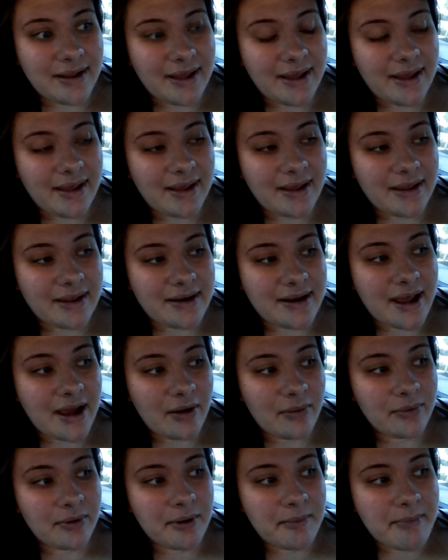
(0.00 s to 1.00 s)
And
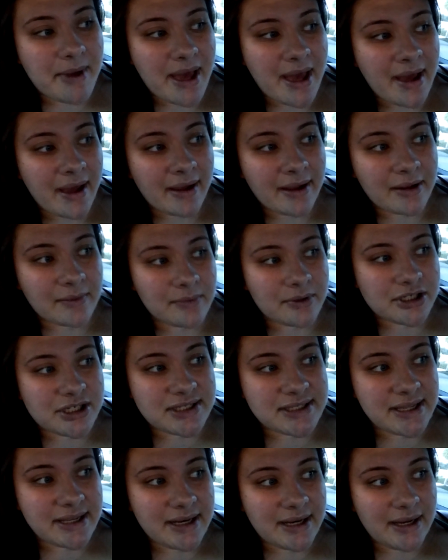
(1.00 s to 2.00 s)
now we're back and we're
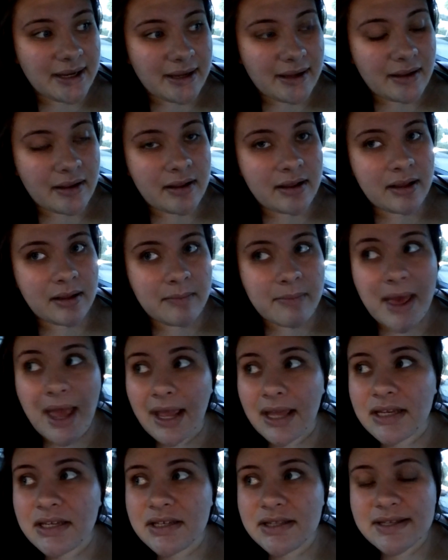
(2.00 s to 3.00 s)
just getting
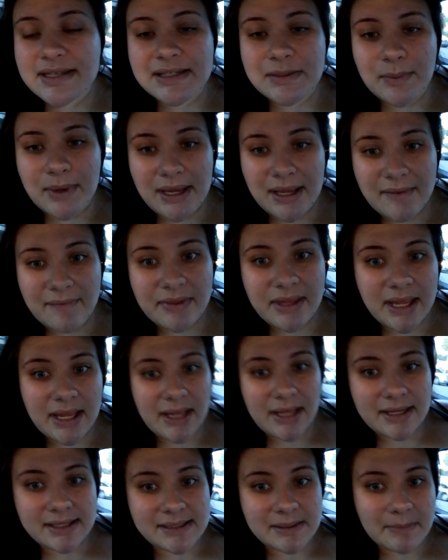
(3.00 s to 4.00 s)
back into the swing of
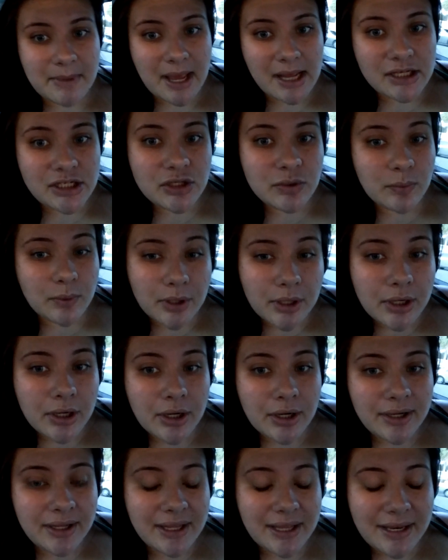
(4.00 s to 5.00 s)
things and back to
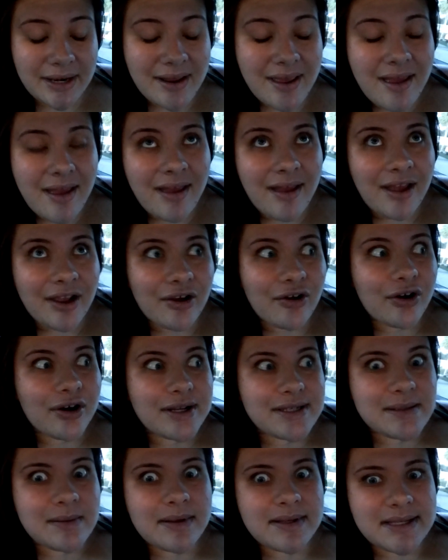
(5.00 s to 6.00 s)
work, and
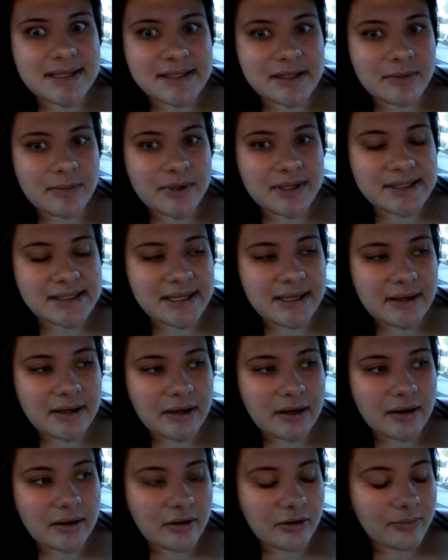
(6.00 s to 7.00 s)
Christmas is almost
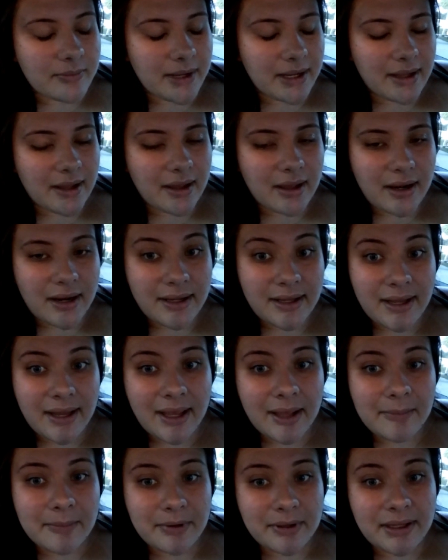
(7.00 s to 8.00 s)
here. Oh my God, I
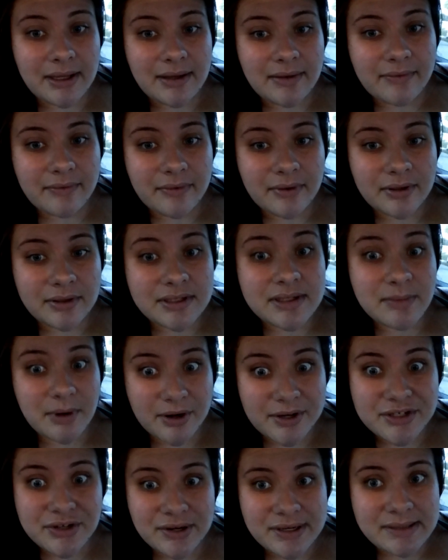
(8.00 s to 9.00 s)
can't believe
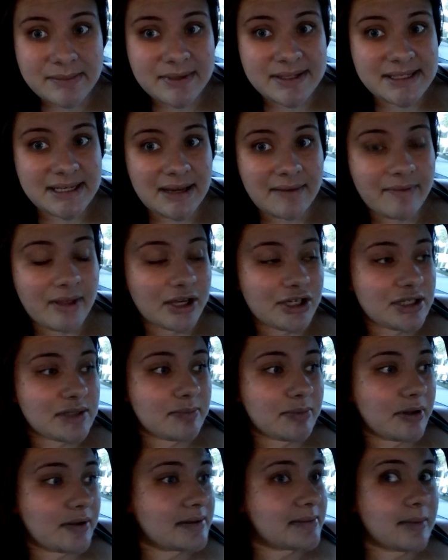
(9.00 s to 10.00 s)
tomorrow's Christmas Eve. That
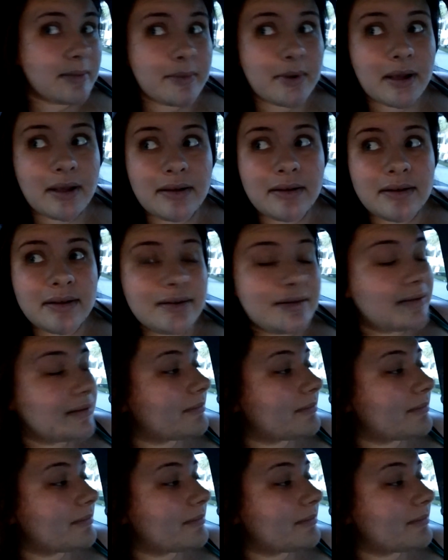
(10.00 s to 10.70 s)
just blows my mind.